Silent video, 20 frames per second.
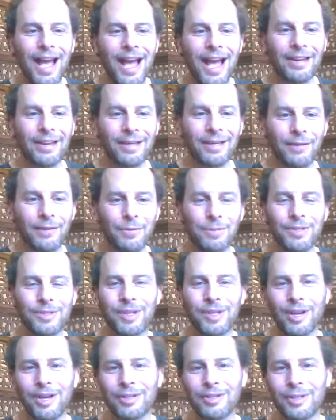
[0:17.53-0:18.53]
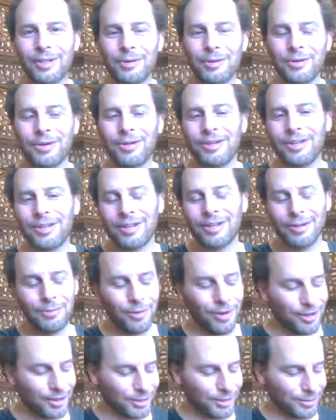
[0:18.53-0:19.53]
How to give a massage so good that you're going
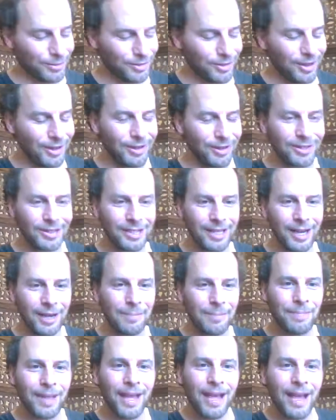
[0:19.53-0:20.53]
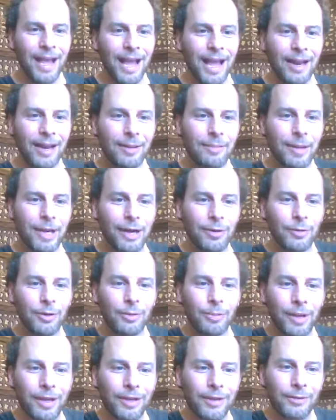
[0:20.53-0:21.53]
to want to do it all the time. And I'm here
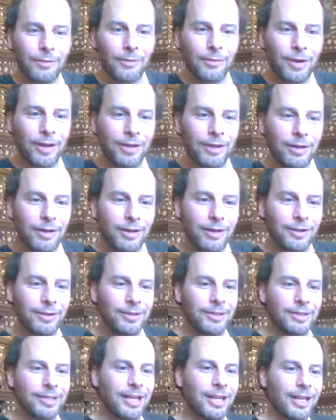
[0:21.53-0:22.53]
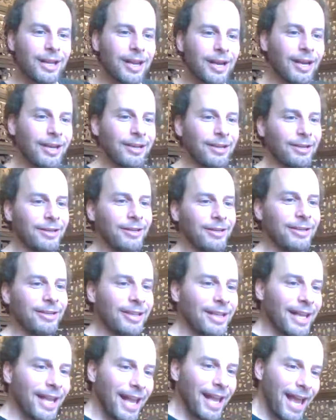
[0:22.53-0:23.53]
with my good friend Earl. Say hi,
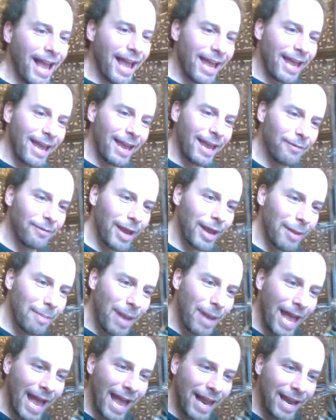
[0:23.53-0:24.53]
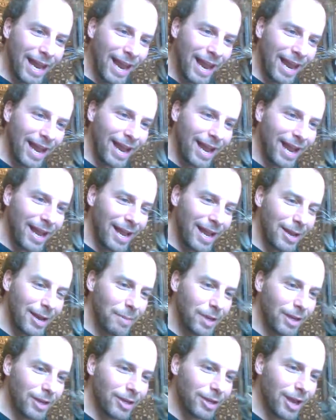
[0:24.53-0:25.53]
Earl. Hey everybody,
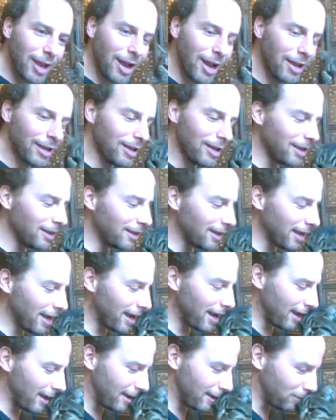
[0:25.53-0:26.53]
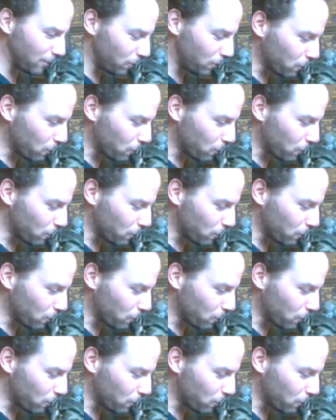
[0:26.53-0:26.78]
I'm a yawning cat.